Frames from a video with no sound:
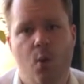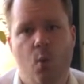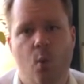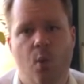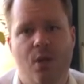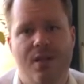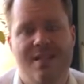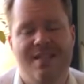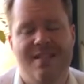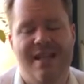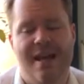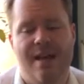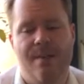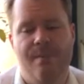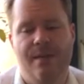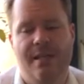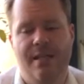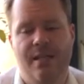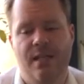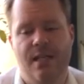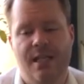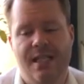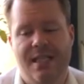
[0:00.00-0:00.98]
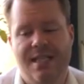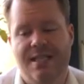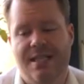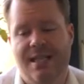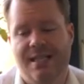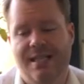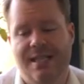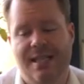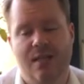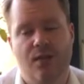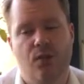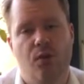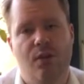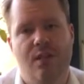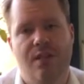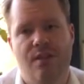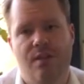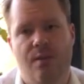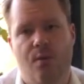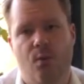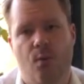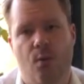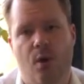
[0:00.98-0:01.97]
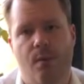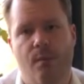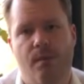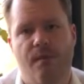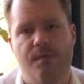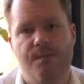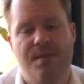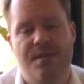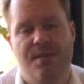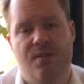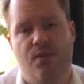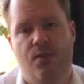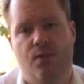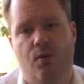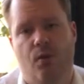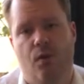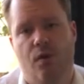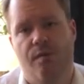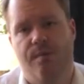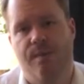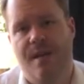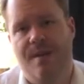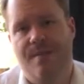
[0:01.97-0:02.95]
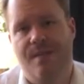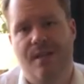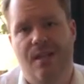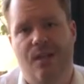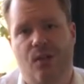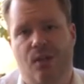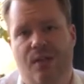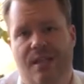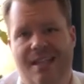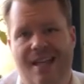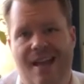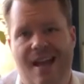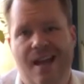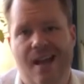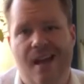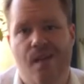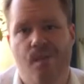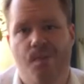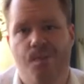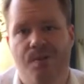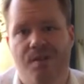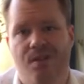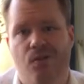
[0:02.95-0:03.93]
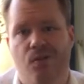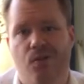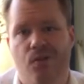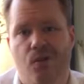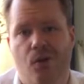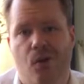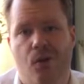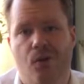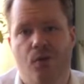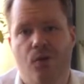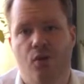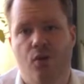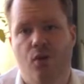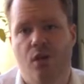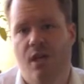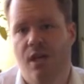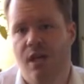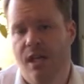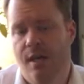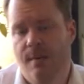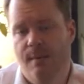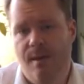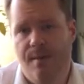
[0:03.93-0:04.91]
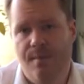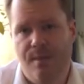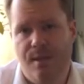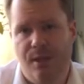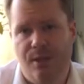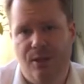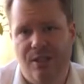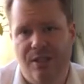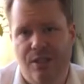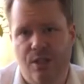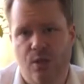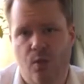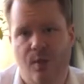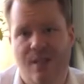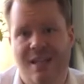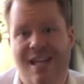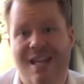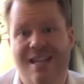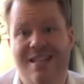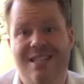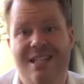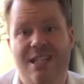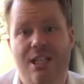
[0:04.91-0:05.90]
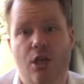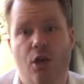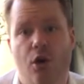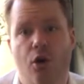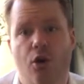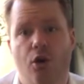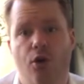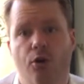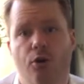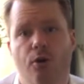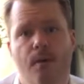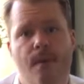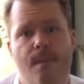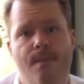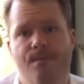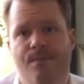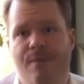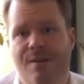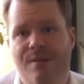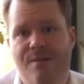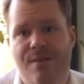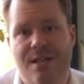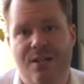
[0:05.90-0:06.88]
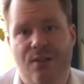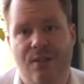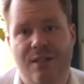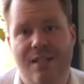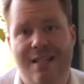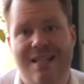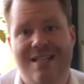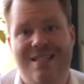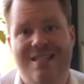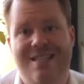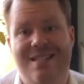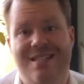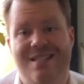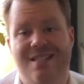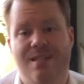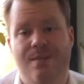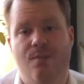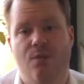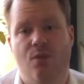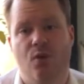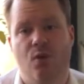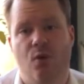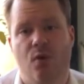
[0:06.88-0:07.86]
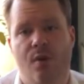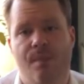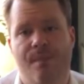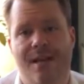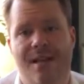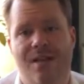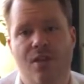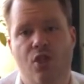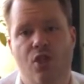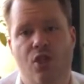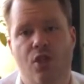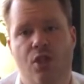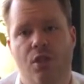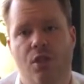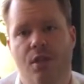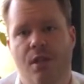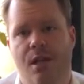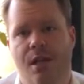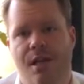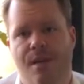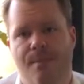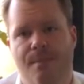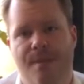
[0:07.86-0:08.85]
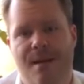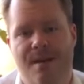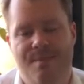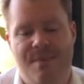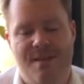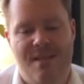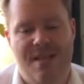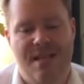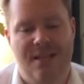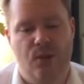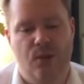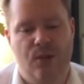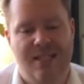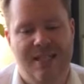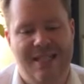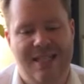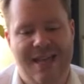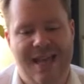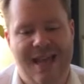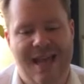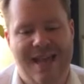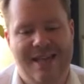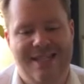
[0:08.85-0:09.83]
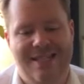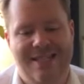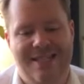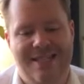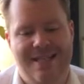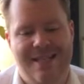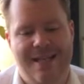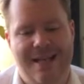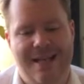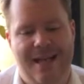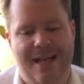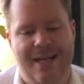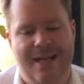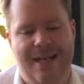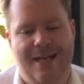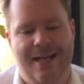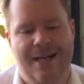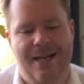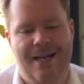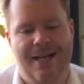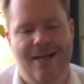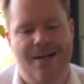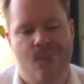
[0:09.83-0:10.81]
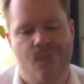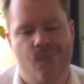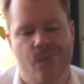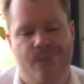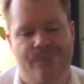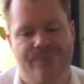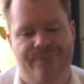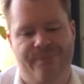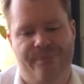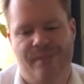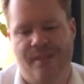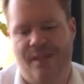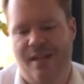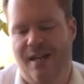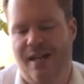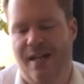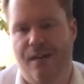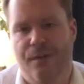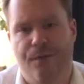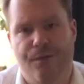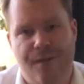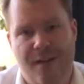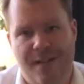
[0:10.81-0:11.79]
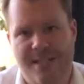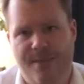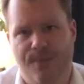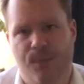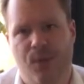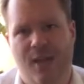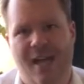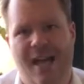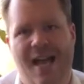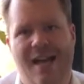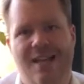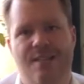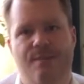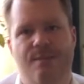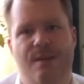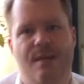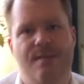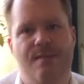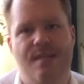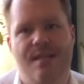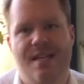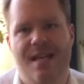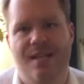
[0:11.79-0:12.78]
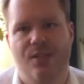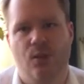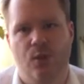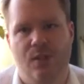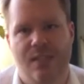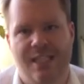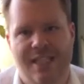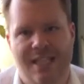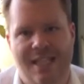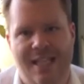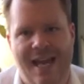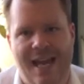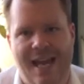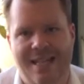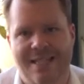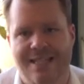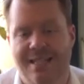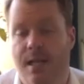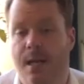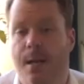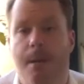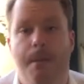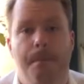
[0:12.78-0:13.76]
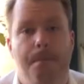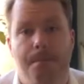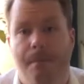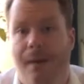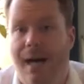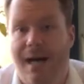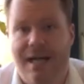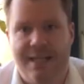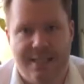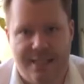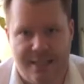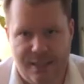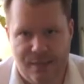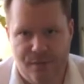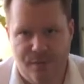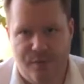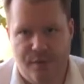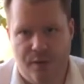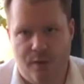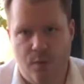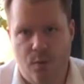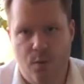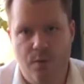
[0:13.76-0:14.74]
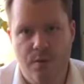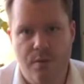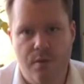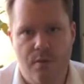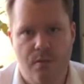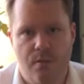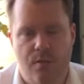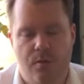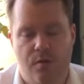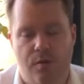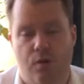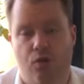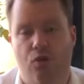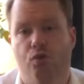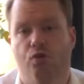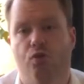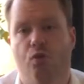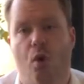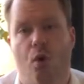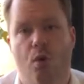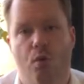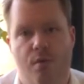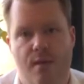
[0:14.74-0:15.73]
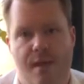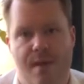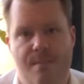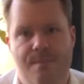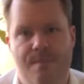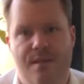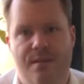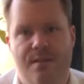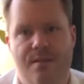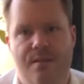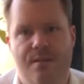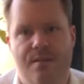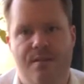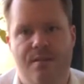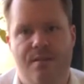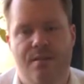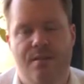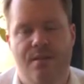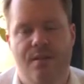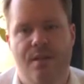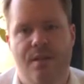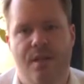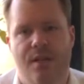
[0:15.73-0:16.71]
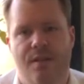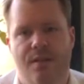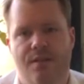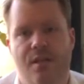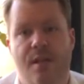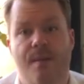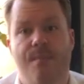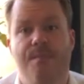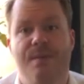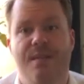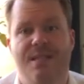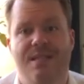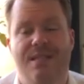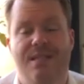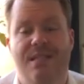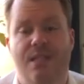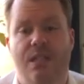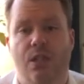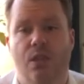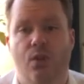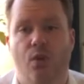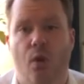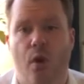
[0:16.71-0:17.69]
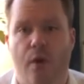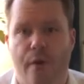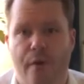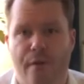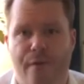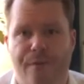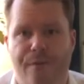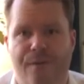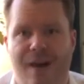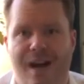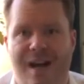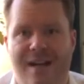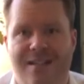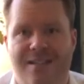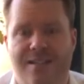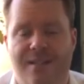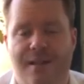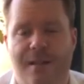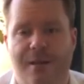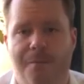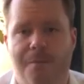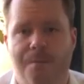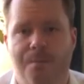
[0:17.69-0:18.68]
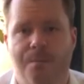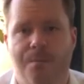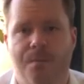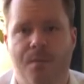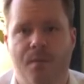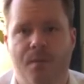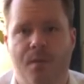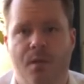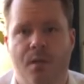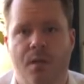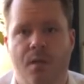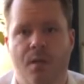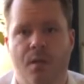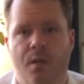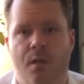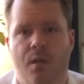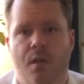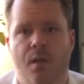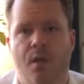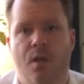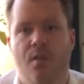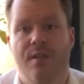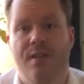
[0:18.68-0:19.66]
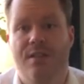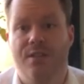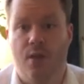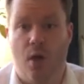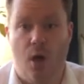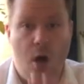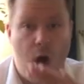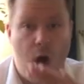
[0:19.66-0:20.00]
What does that mean? Let's again look in the realm of business growth. Maybe they're looking at a business coach, maybe they're looking at doing SEO, maybe they're looking at systems and automation, maybe they're looking at Facebook ads, maybe they're looking at marketing funnels to grow their business so their business can grow faster. There's a